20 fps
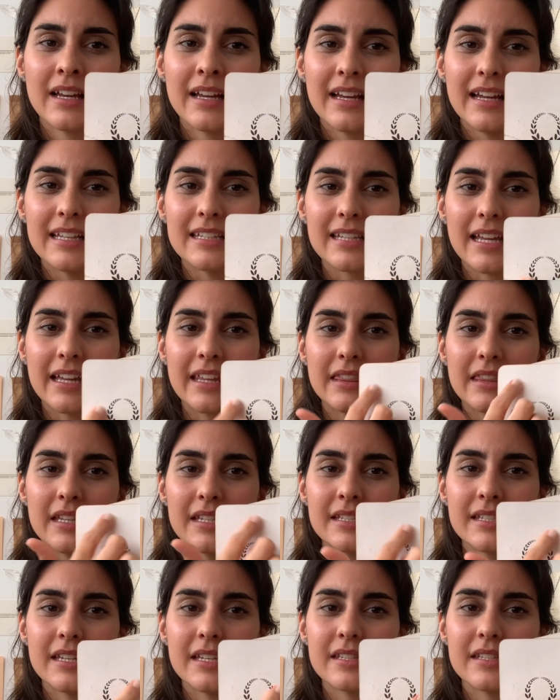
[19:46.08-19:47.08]
It's like
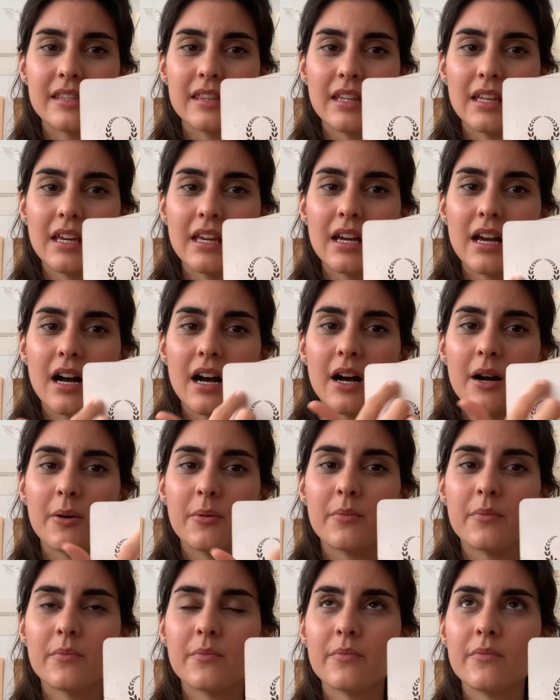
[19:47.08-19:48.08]
this is
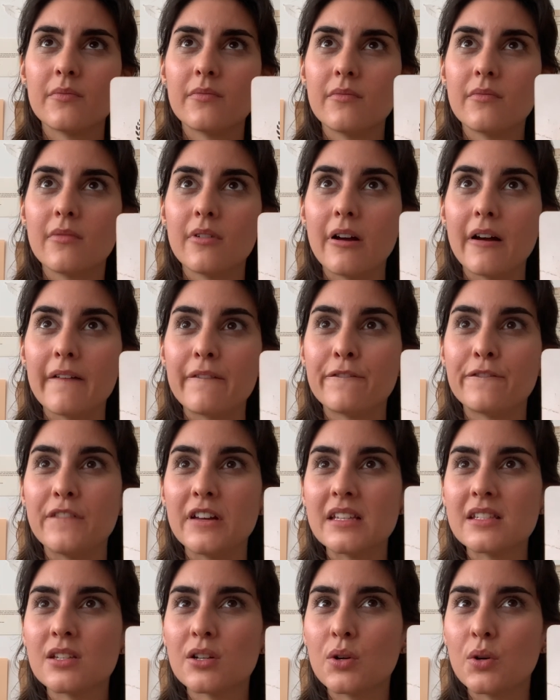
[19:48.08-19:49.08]
the
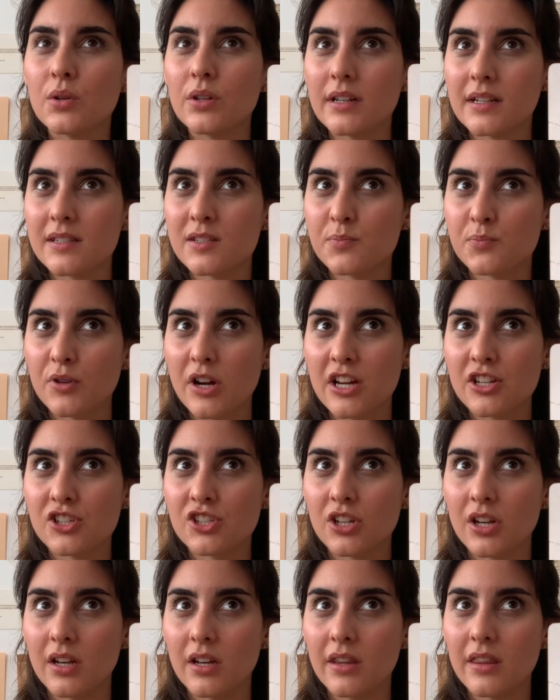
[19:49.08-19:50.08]
physical
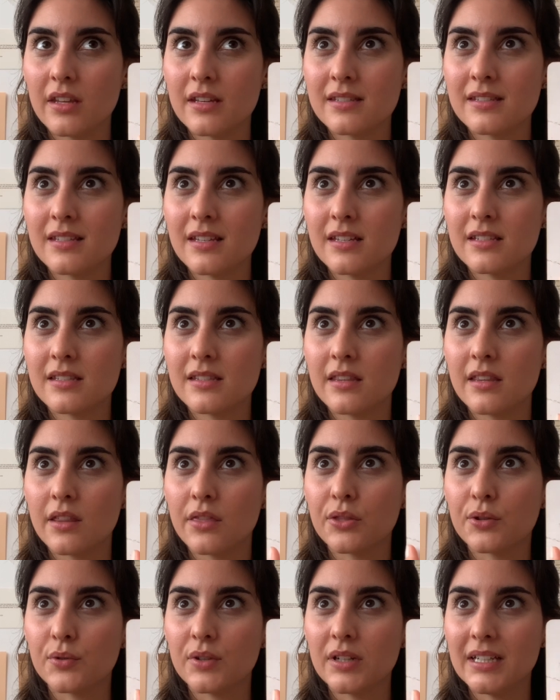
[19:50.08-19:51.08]
expression. This is the
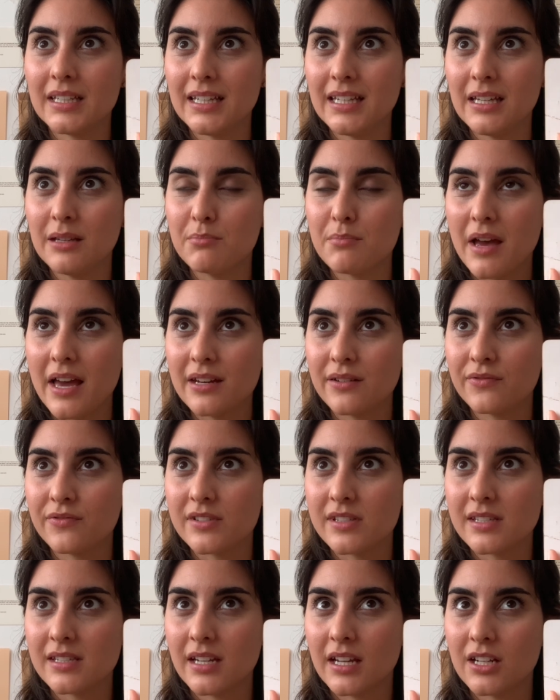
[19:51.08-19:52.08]
3D
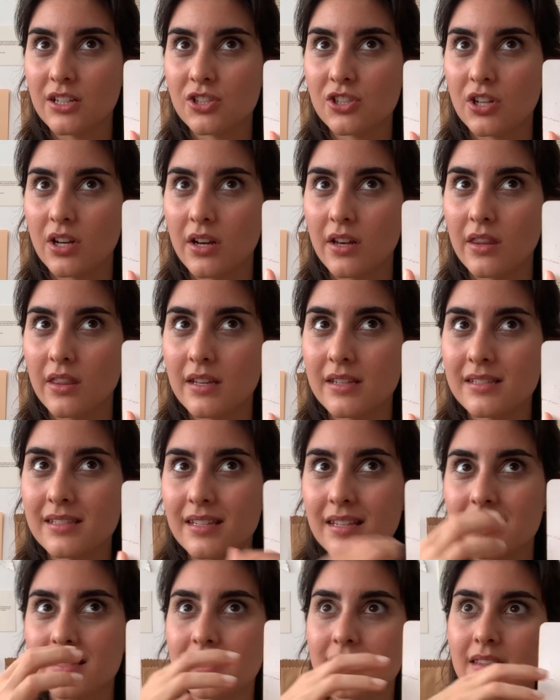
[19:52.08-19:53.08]
manifestation. This
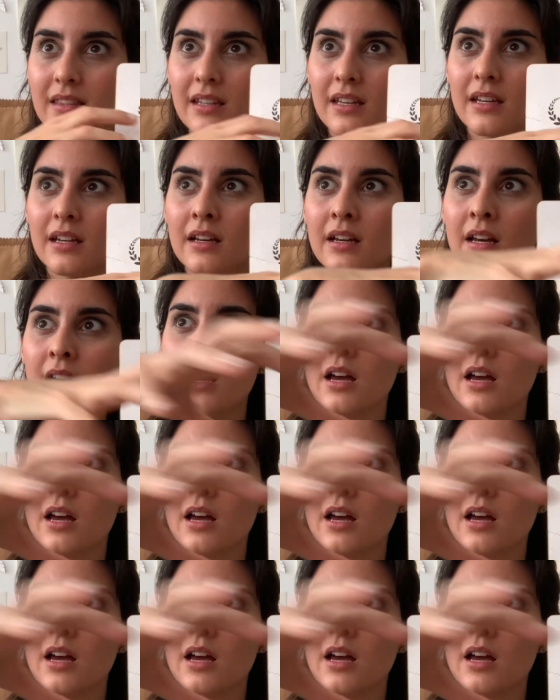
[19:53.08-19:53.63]
is the